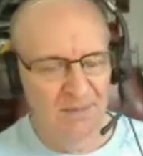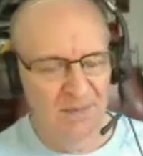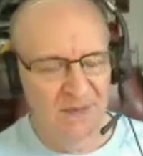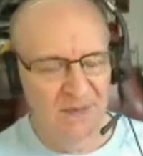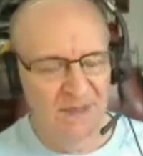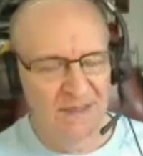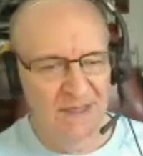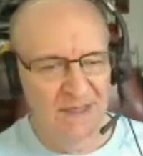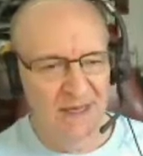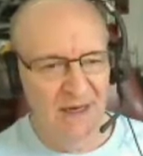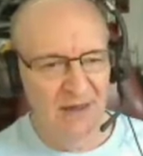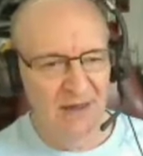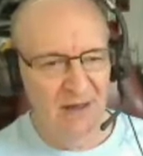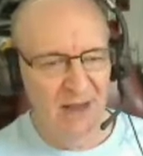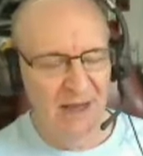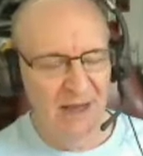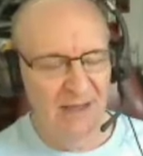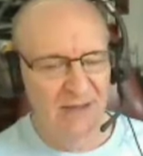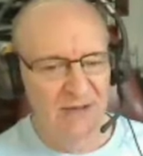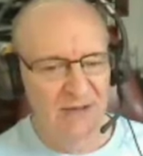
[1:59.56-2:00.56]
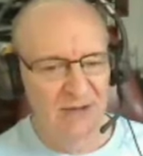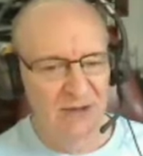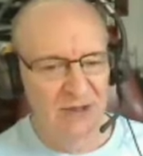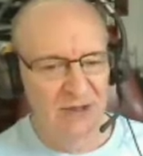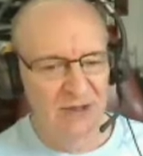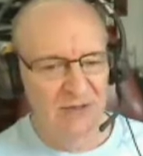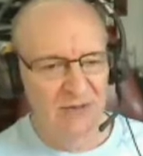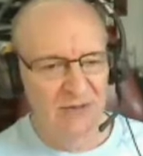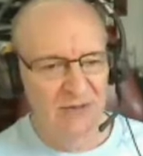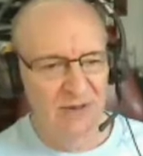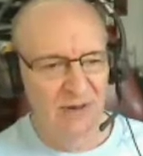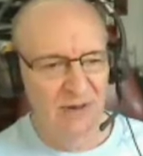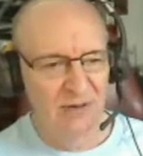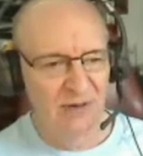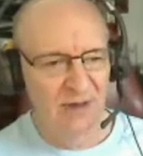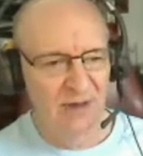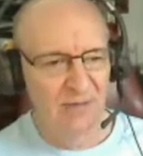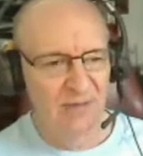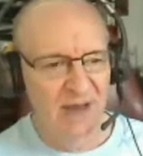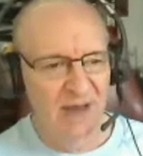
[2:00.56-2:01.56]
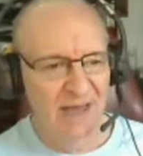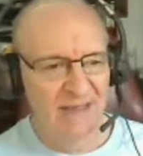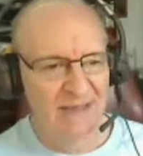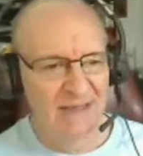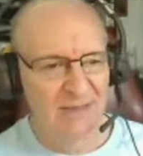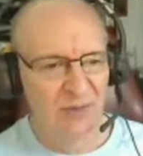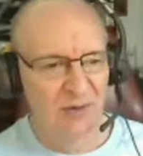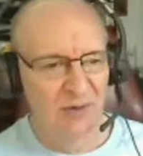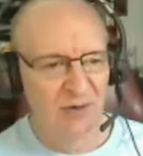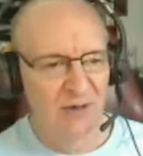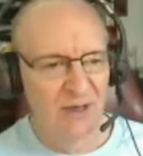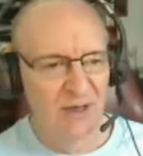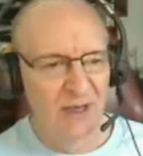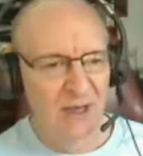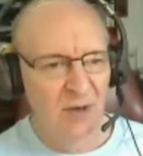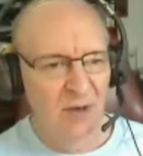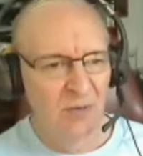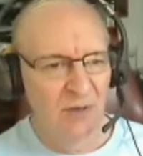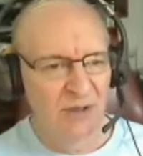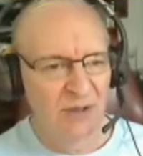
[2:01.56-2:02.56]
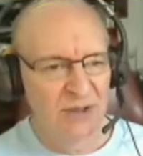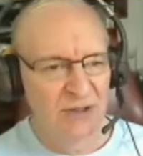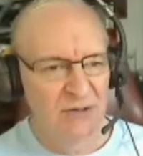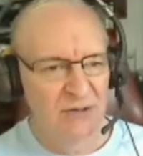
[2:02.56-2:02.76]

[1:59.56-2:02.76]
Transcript: these kind of lines are just, you know, impossible. Once